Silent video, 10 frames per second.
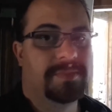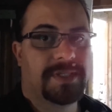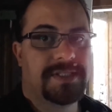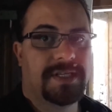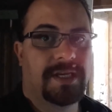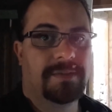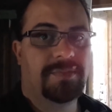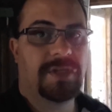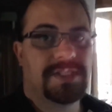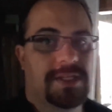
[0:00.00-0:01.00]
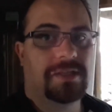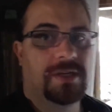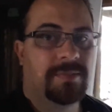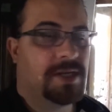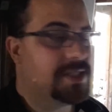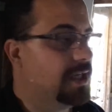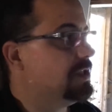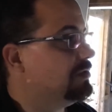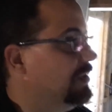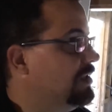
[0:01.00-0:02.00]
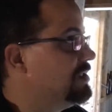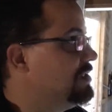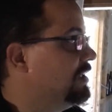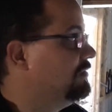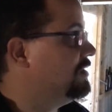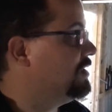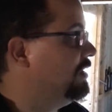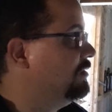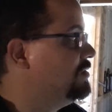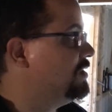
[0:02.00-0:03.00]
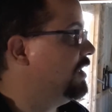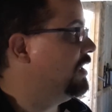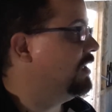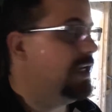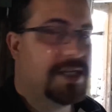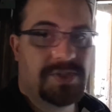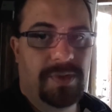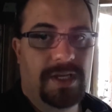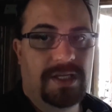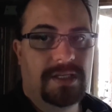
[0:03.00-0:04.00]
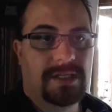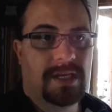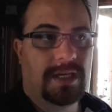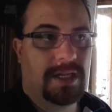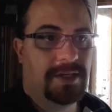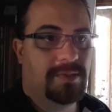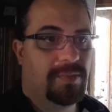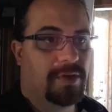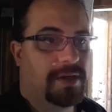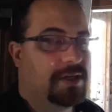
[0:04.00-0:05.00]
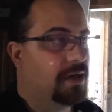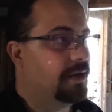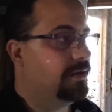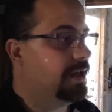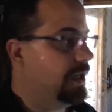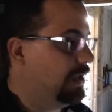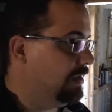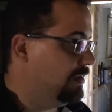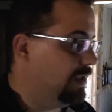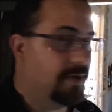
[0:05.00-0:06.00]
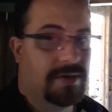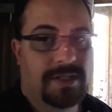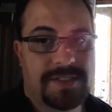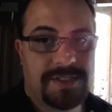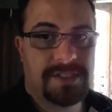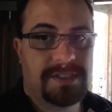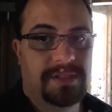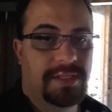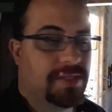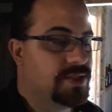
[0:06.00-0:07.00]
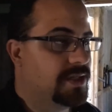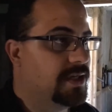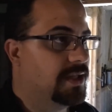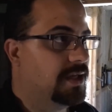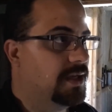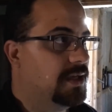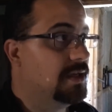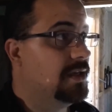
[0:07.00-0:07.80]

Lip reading: But pretty stoked that I managed to get 3 uses out of it. So there was ESB, London Pride clone, and that one that's just in there is another